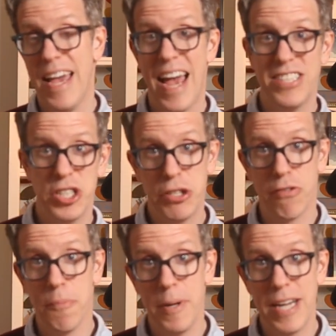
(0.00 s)
I actually
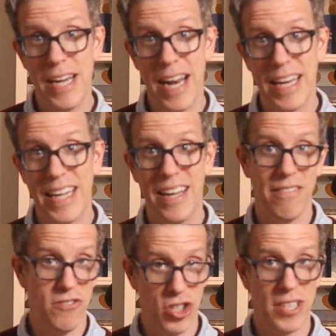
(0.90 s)
grew up in
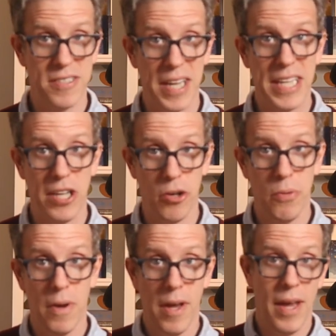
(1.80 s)
Connecticut just like you.